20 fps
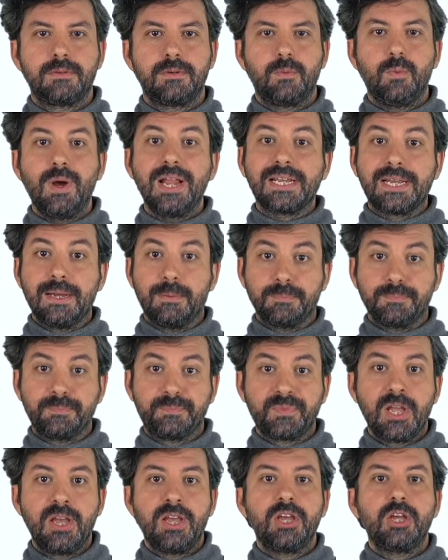Welcome!
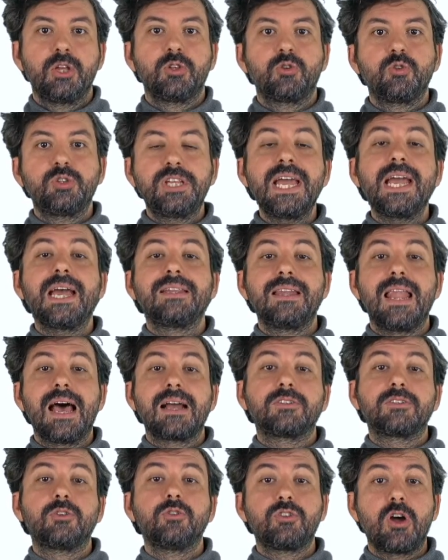Today I'd
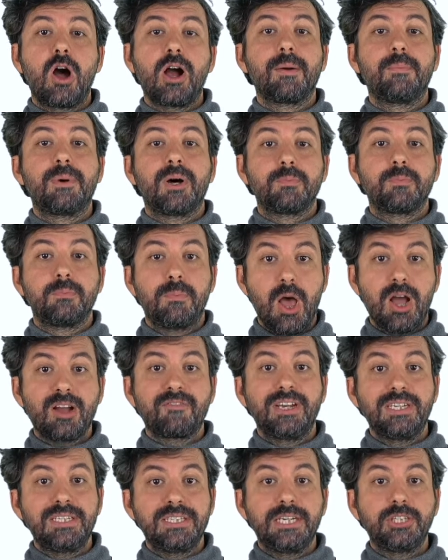like to talk about block
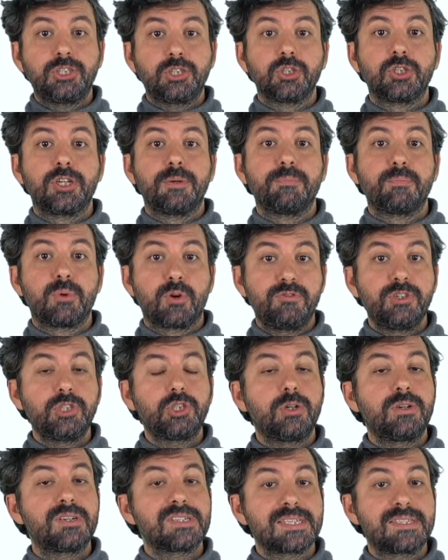validation and
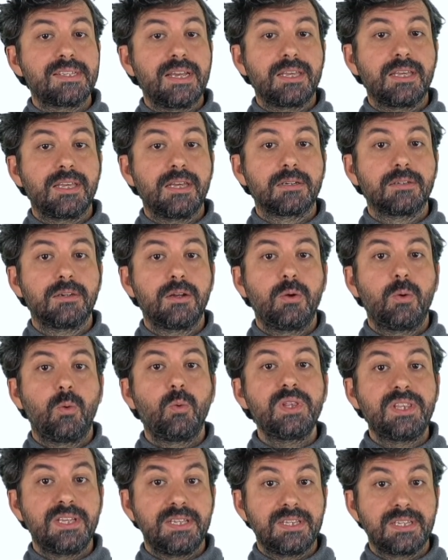provisioner staking
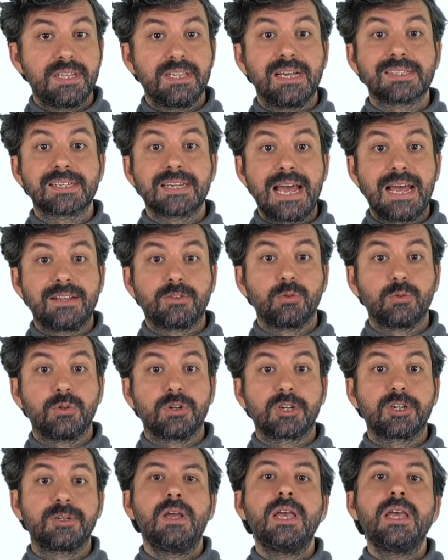within the Dusk
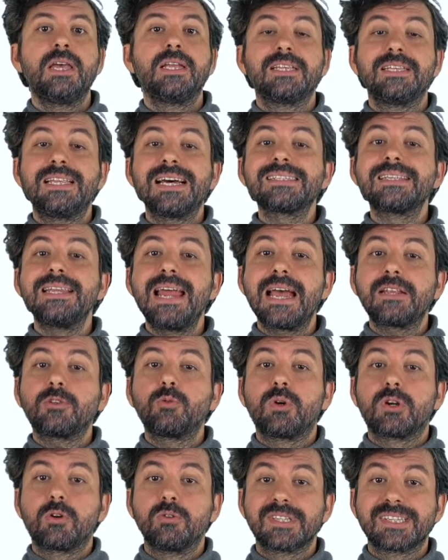network. The Dusk
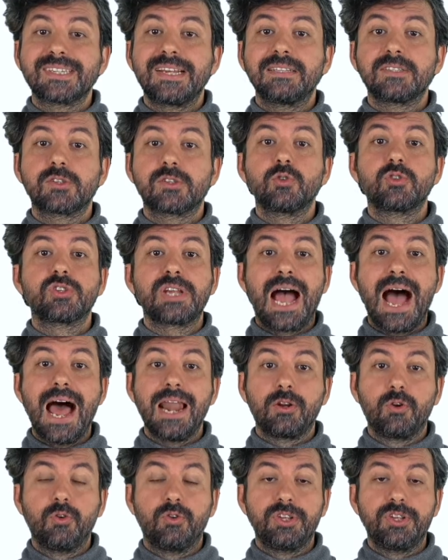network consensus
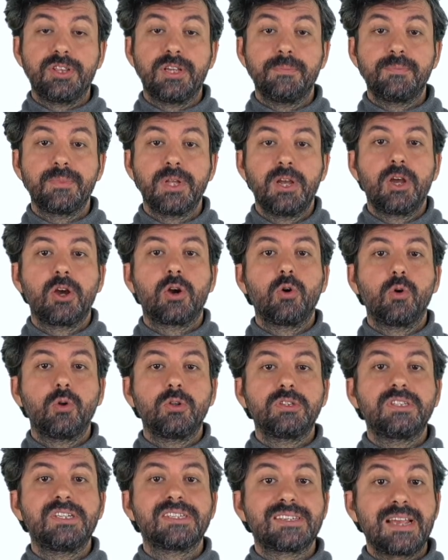algorithm, called
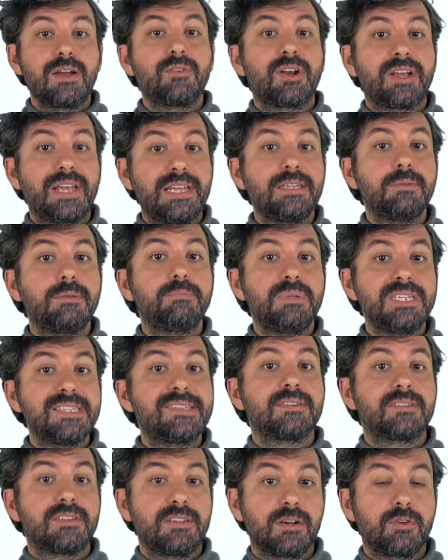the Segregated
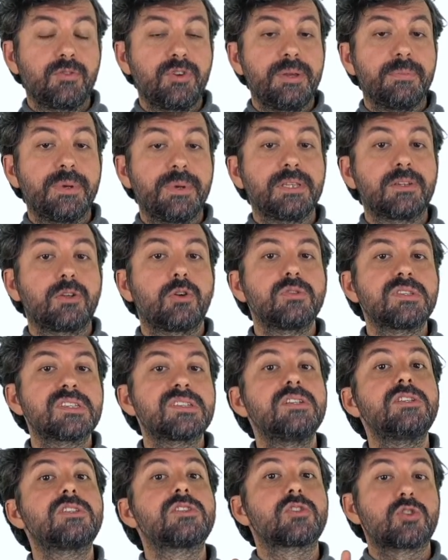Byzantine Agreement,
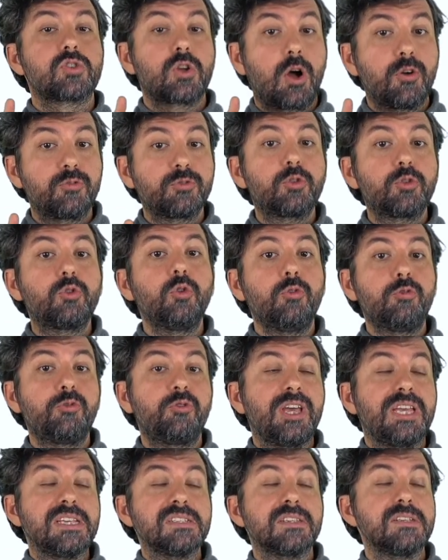consists of two
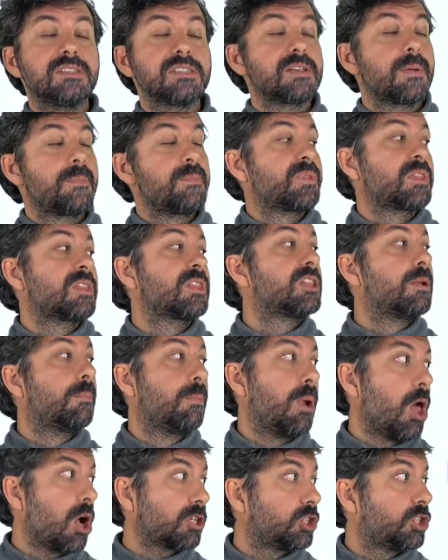phases, the
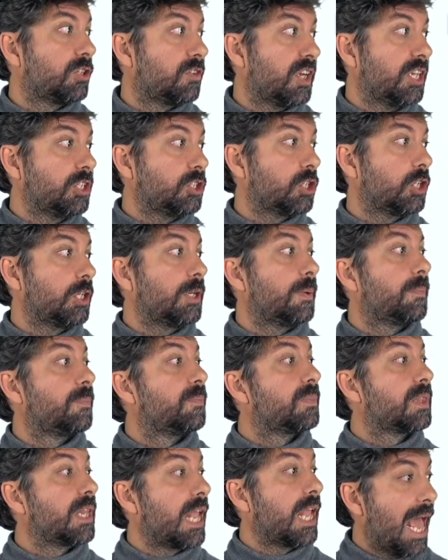block generation
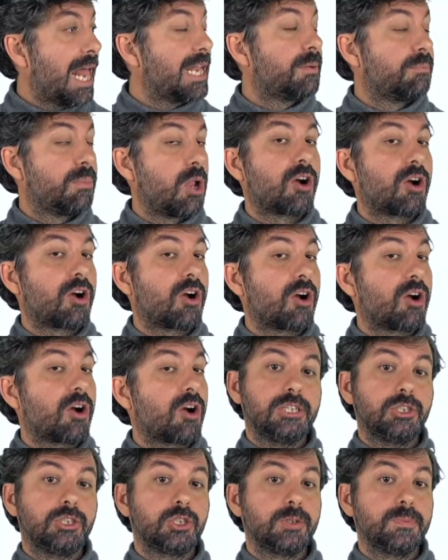and the block
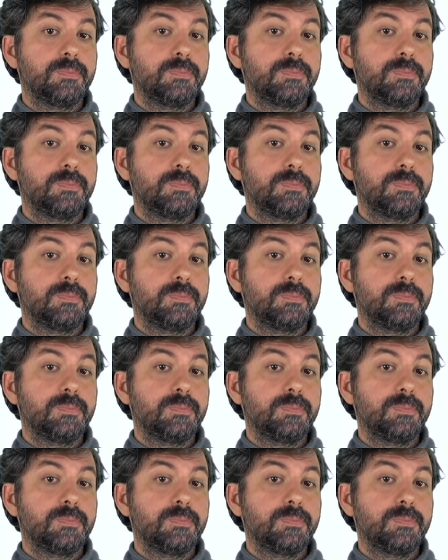validation.